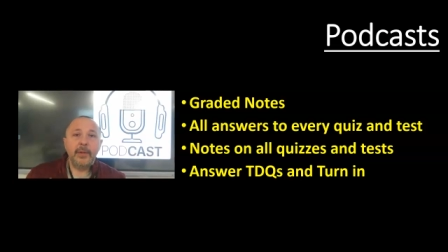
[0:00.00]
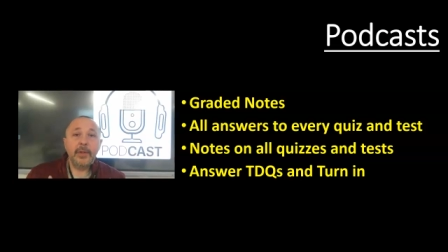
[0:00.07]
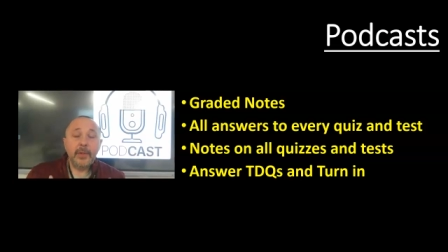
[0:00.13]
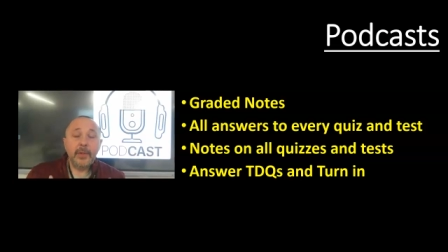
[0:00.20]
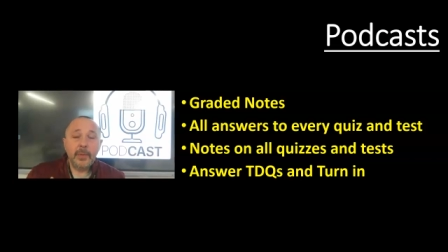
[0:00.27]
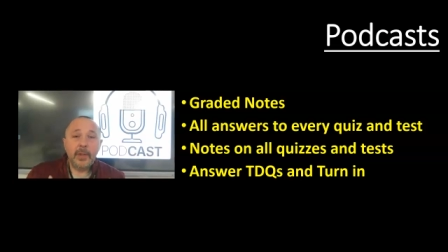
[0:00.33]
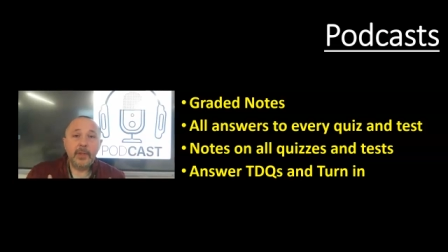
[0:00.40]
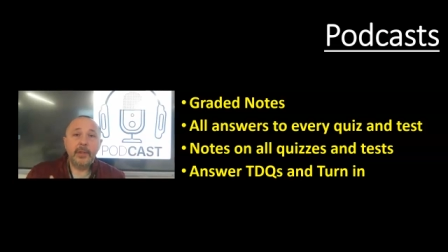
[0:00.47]

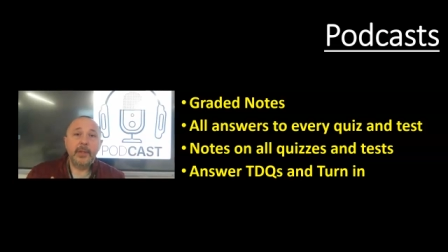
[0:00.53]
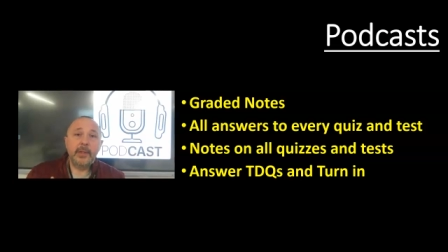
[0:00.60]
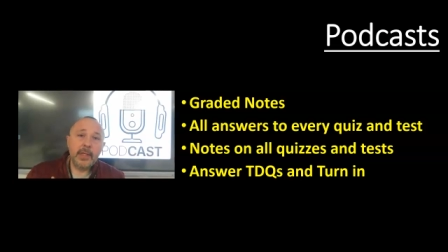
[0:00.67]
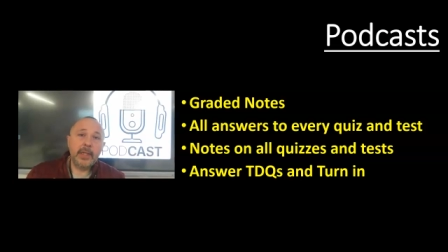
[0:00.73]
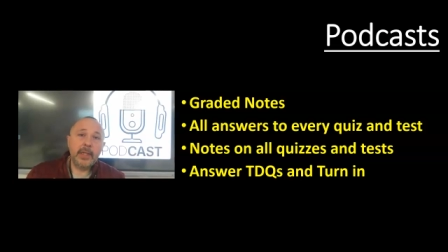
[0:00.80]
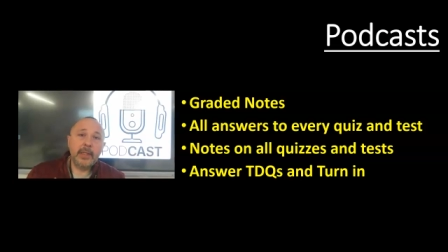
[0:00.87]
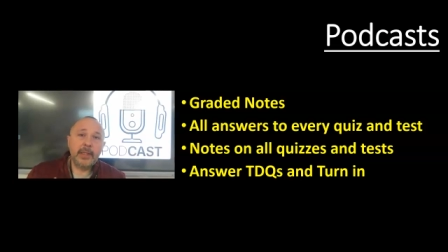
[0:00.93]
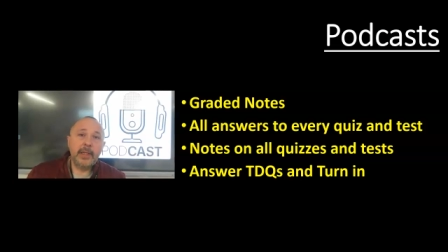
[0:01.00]
you are
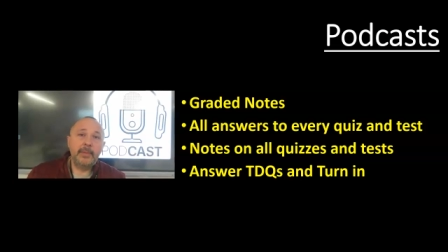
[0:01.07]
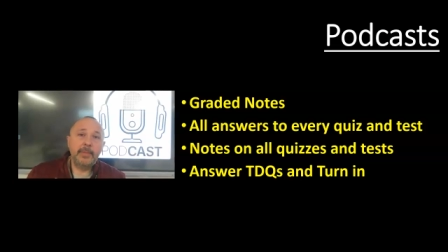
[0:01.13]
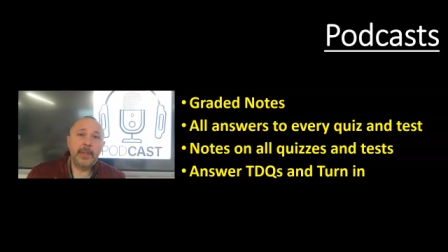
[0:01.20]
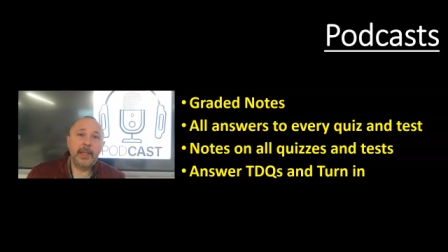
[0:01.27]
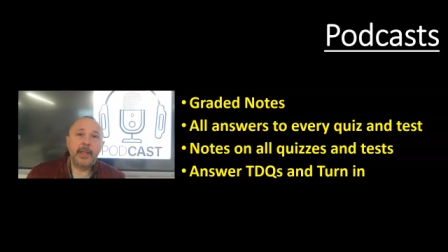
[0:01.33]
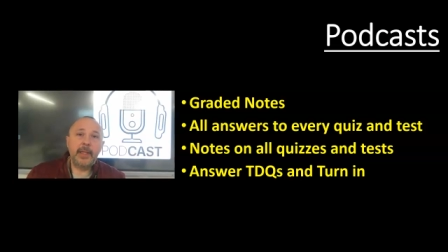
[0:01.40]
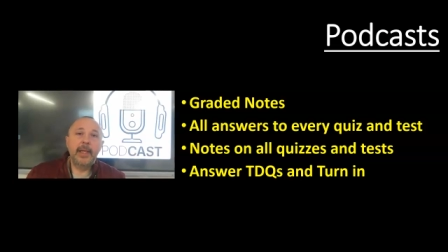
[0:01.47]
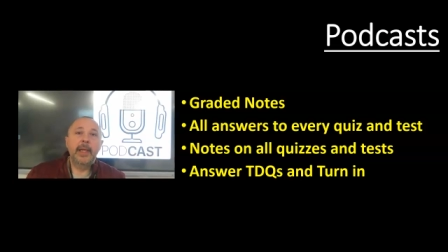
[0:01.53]
learning
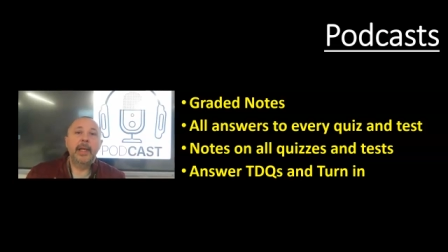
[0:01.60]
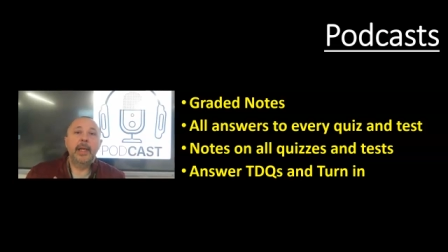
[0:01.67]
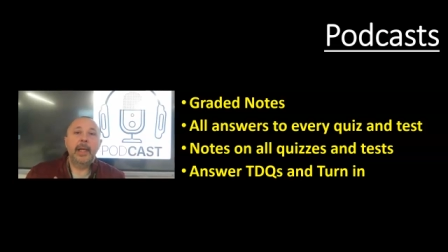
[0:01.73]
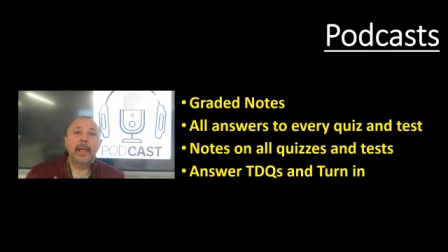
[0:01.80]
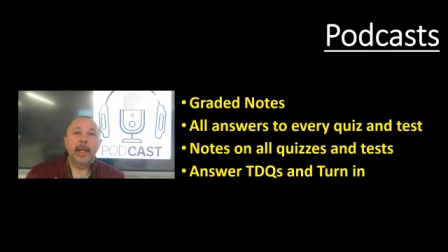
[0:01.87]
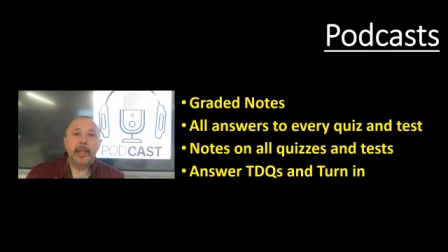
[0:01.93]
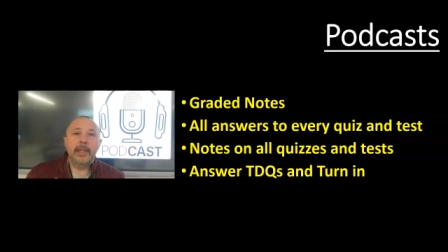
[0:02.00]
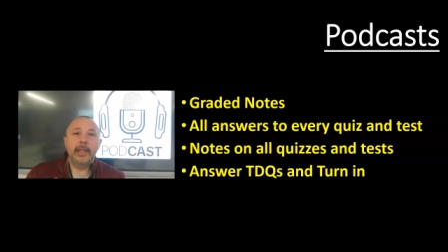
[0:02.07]
something
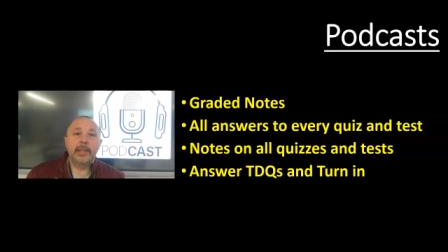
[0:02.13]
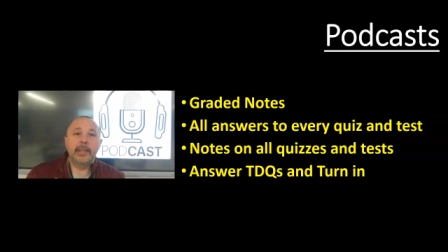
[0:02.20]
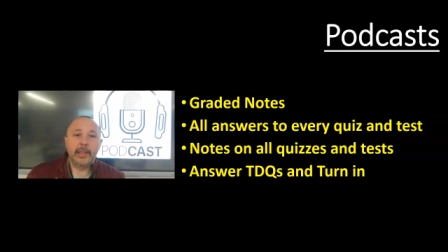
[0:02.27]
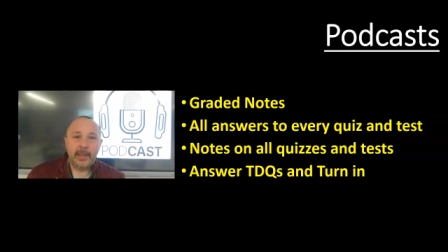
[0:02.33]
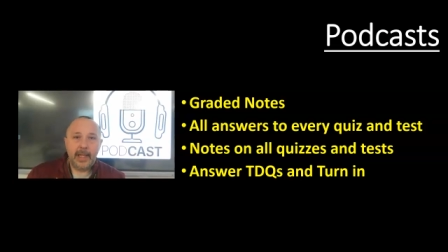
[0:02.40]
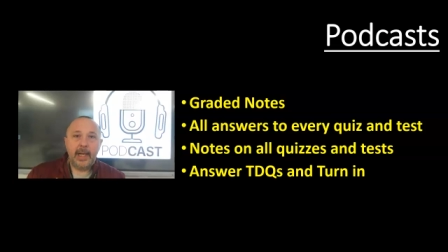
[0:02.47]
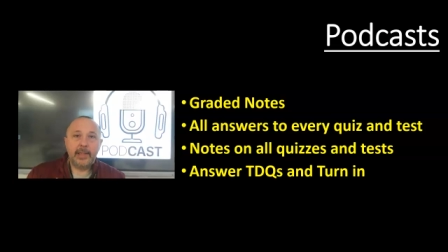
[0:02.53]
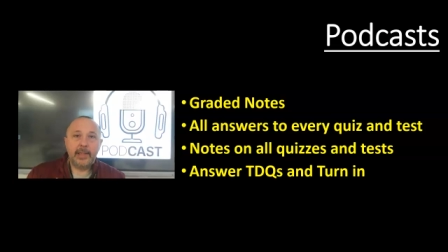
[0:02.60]
in this
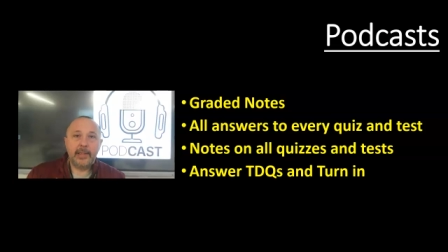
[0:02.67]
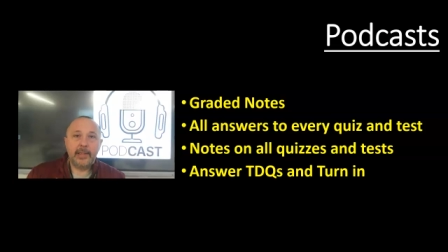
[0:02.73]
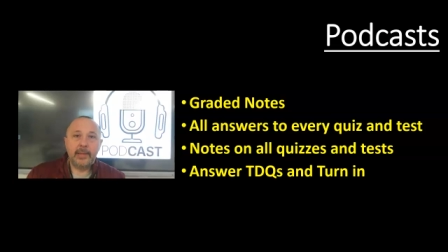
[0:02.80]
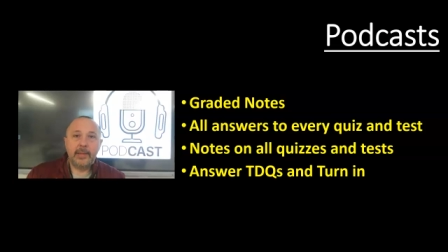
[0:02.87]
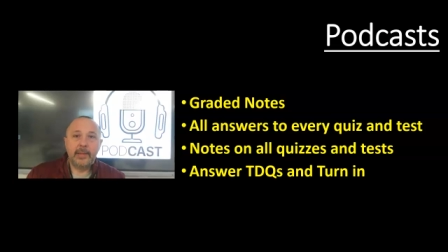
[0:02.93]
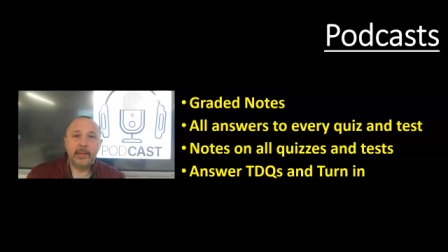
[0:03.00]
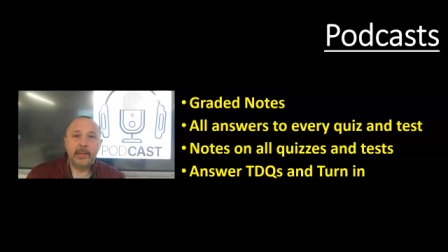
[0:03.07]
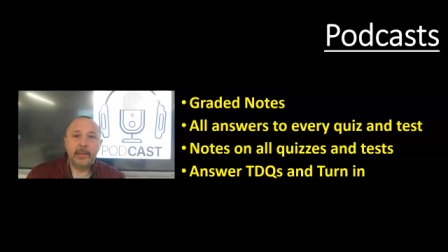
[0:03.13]

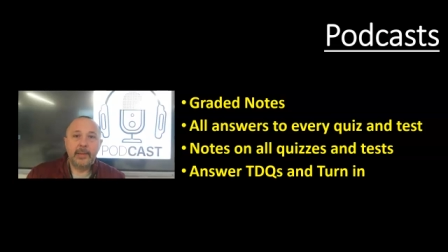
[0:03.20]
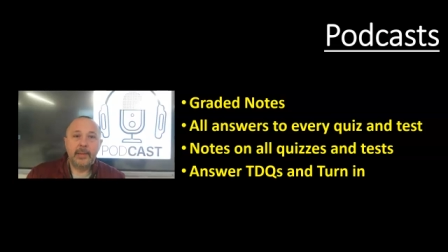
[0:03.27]
class.